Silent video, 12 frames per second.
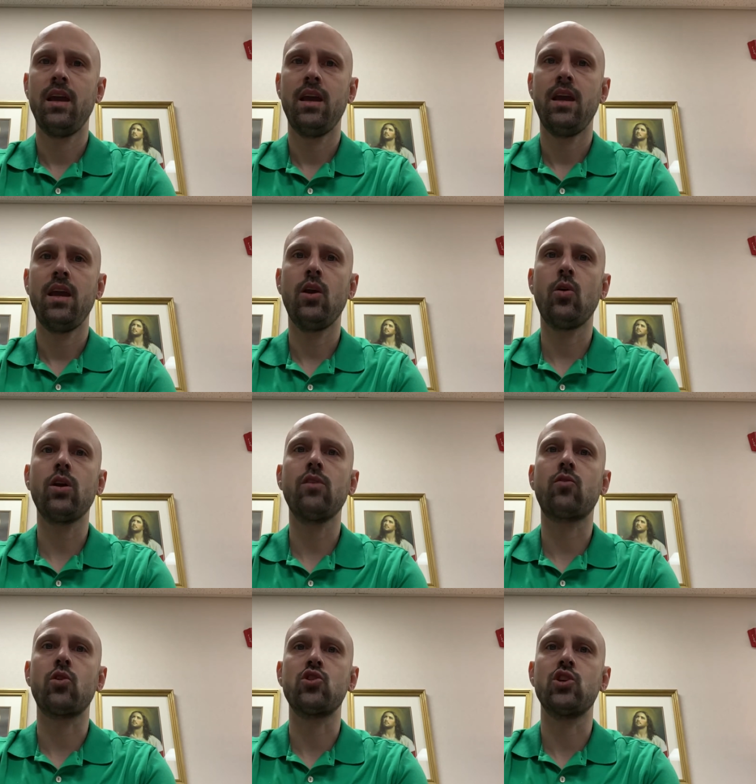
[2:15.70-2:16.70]
Hearing of
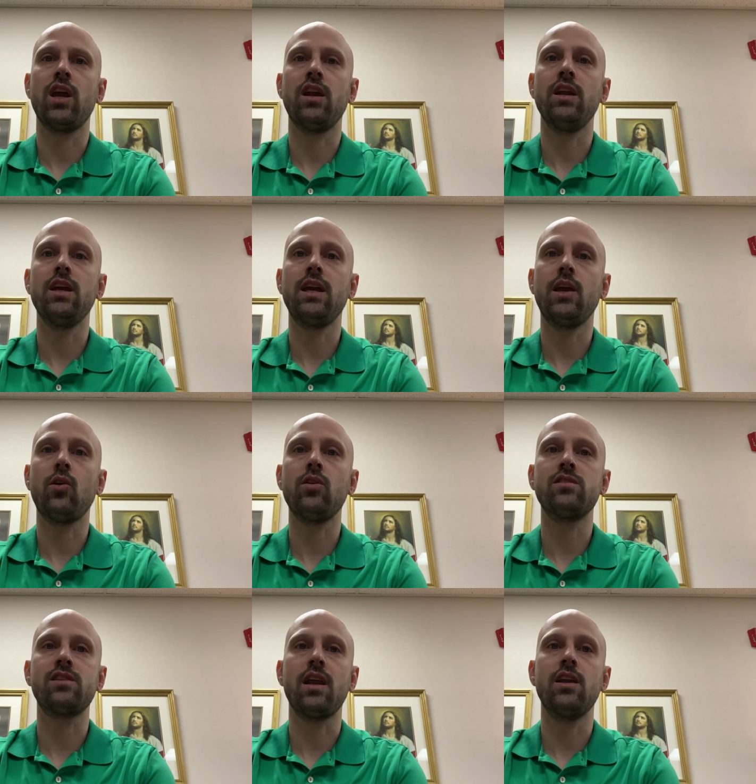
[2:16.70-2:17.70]
Christianity, Kieran
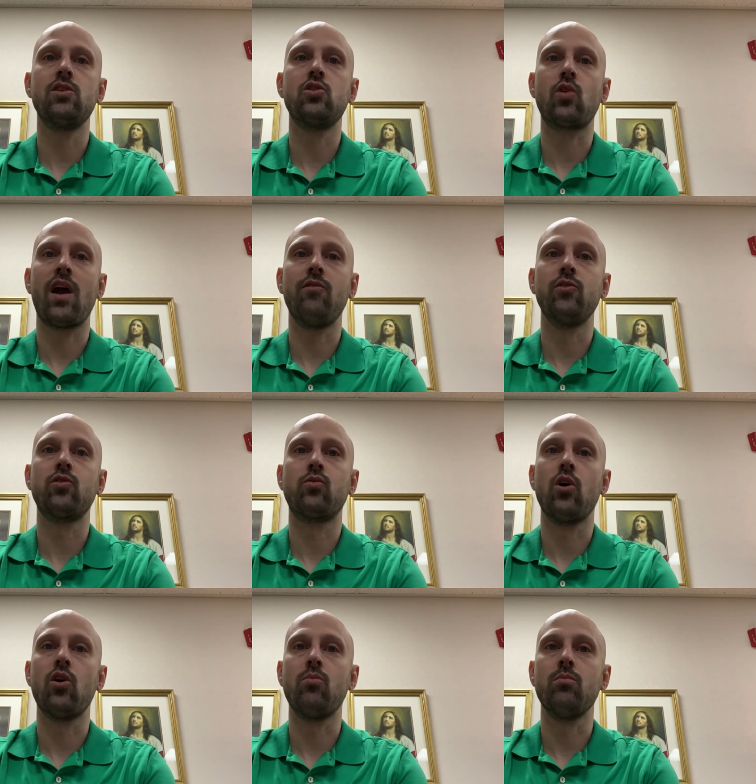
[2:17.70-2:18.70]
decided to travel to
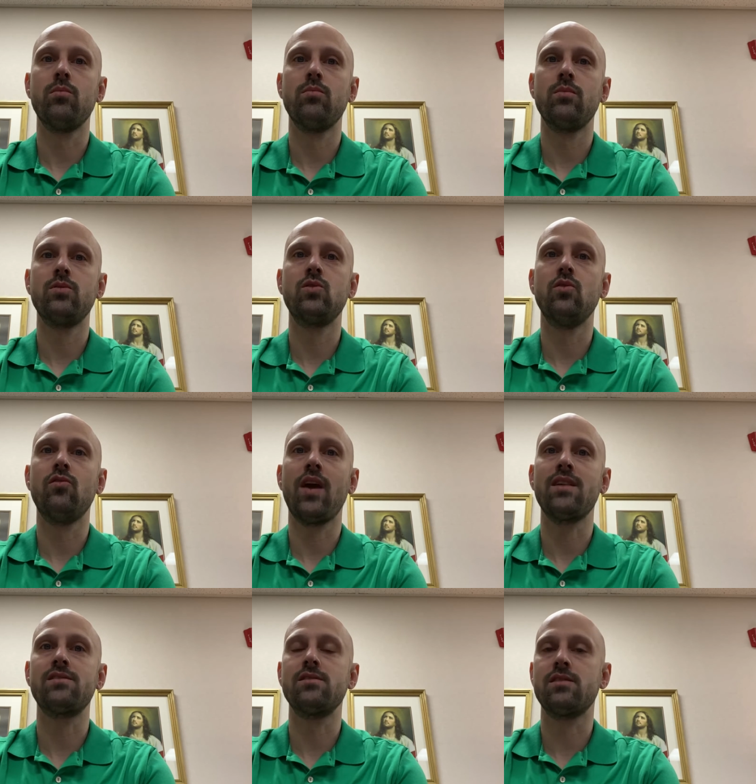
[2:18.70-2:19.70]
Rome to
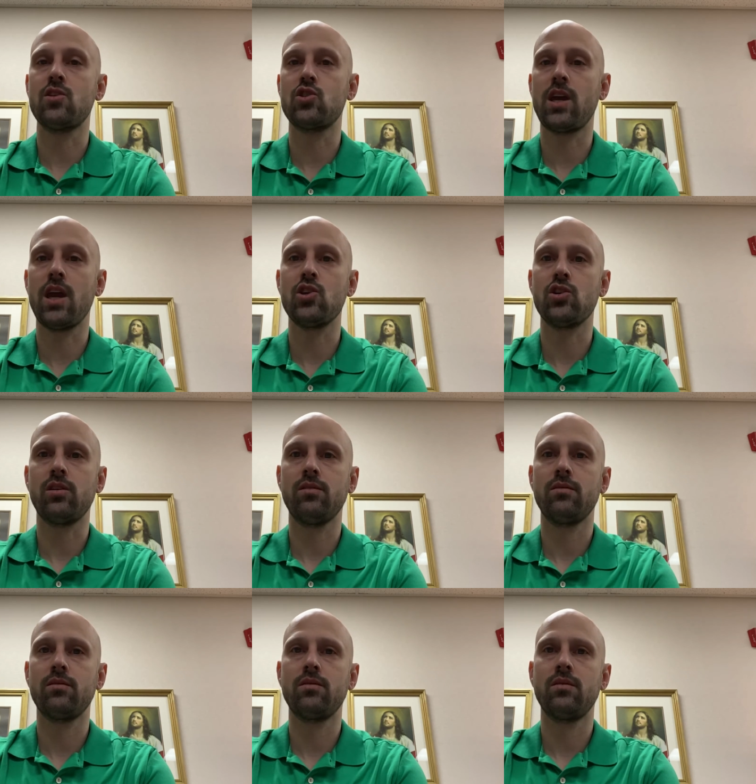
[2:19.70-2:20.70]
advance his education.
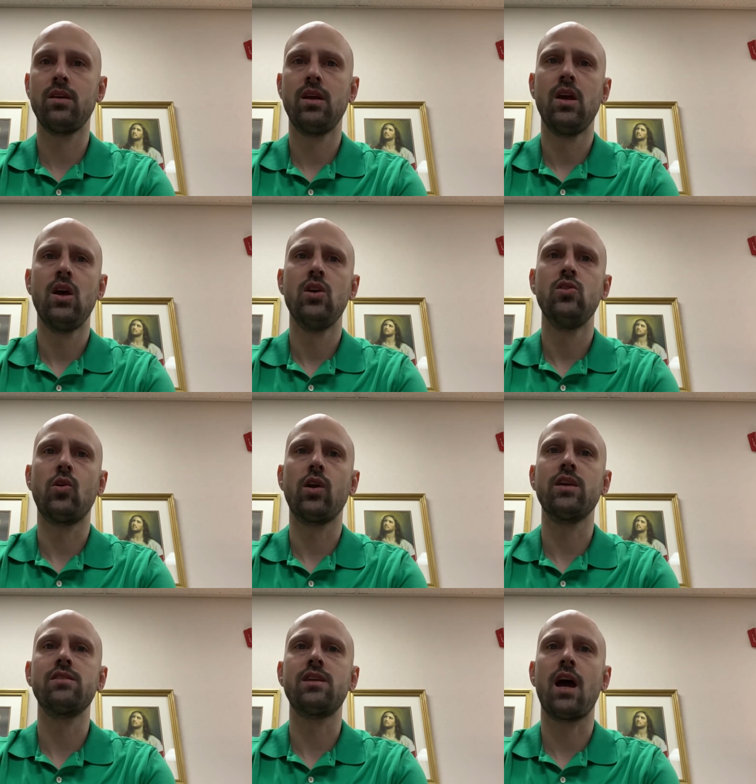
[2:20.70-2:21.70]
During
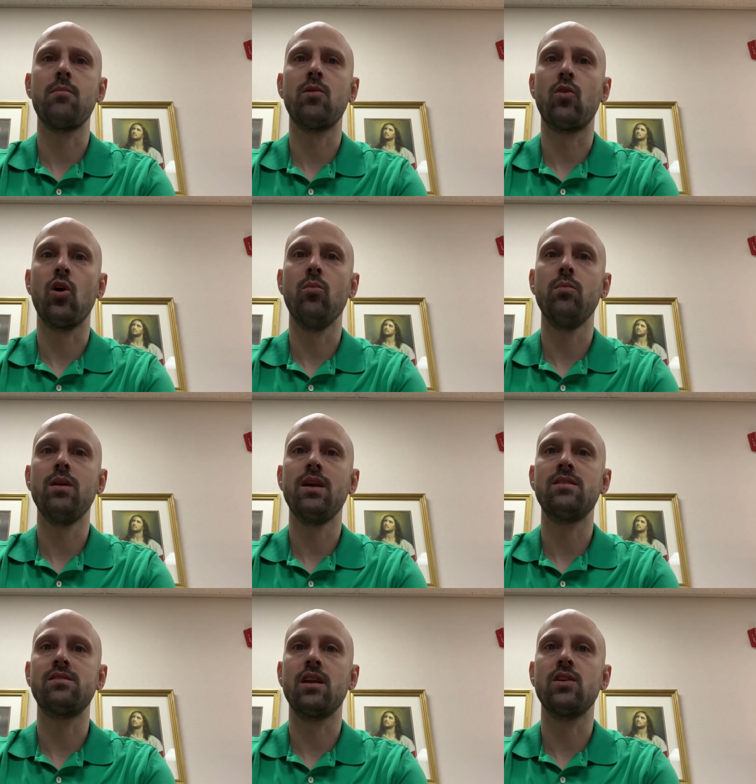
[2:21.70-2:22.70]
his time in Rome, he
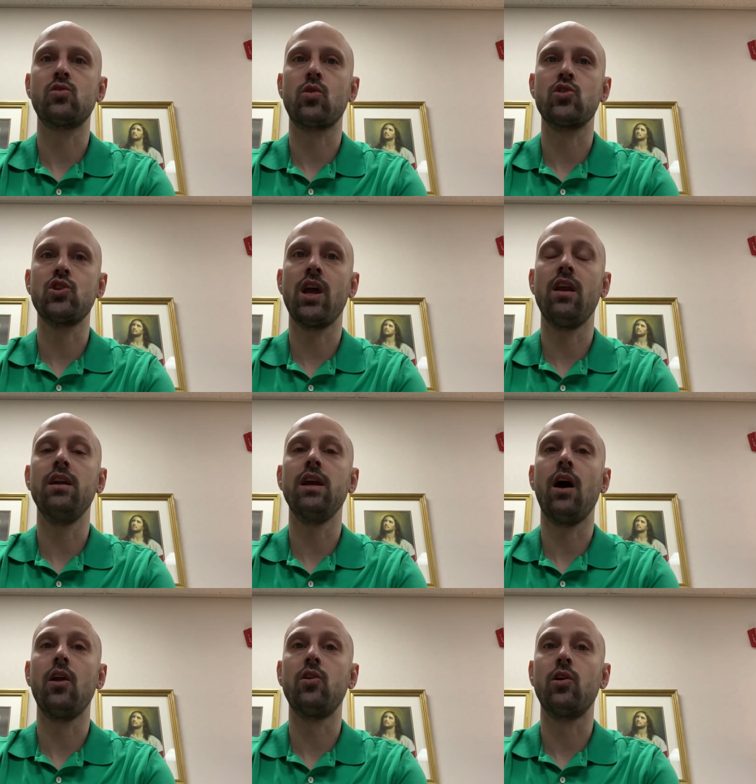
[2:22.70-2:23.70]
studies Christianity
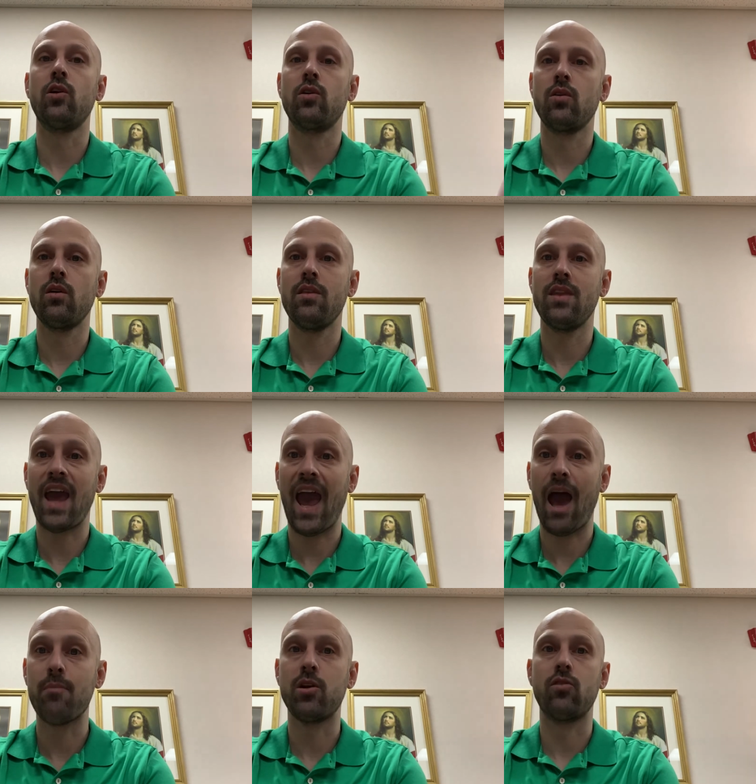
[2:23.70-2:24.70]
under the
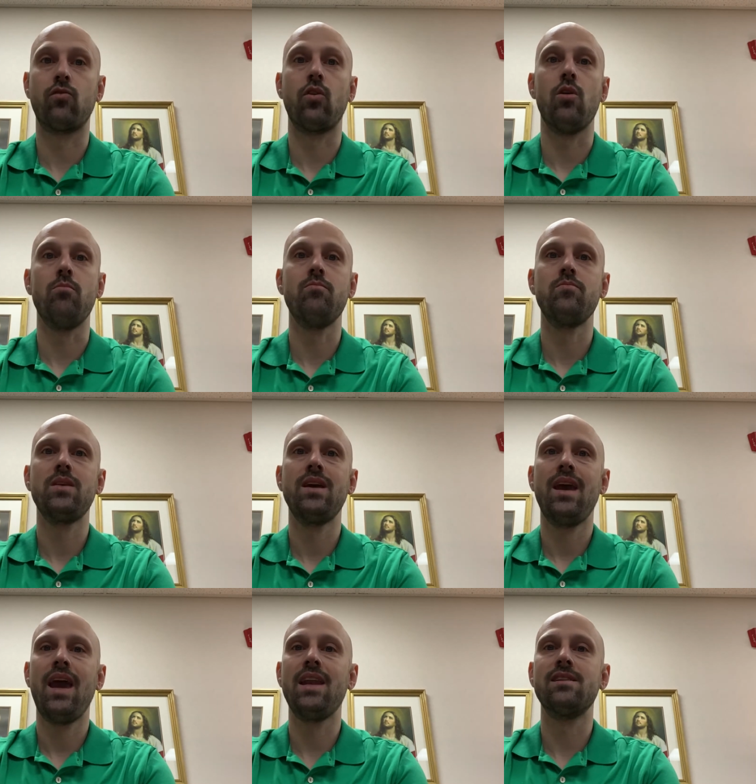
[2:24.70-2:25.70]
abbot of Rome
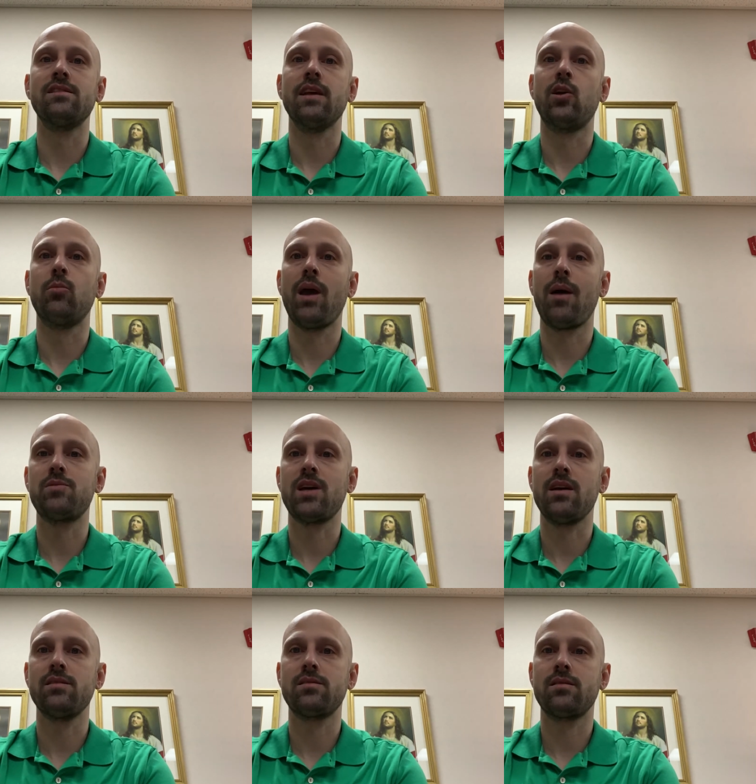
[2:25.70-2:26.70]
and is later
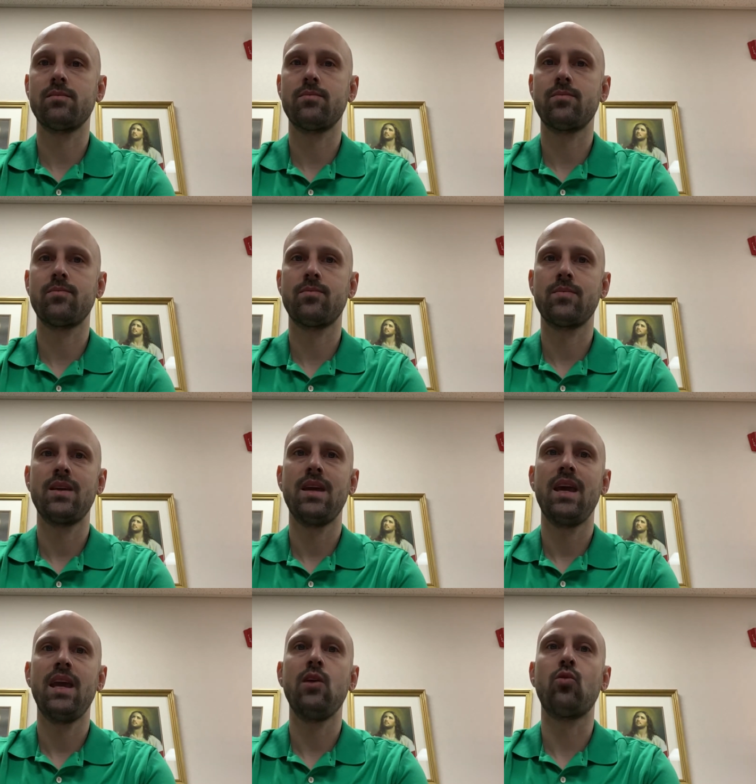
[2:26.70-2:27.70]
baptized.
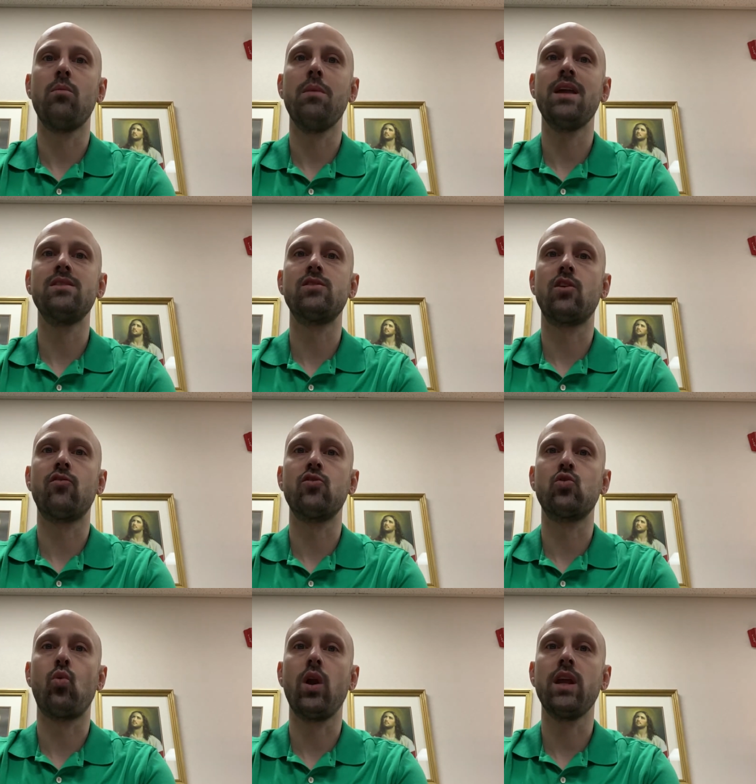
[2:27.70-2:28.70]
He remains there for
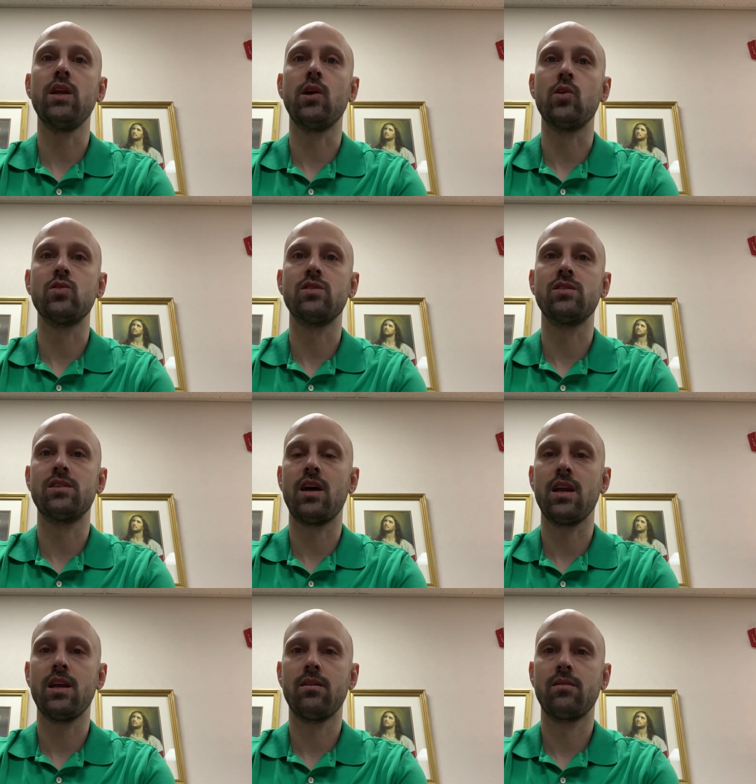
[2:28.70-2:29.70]
20 years in study.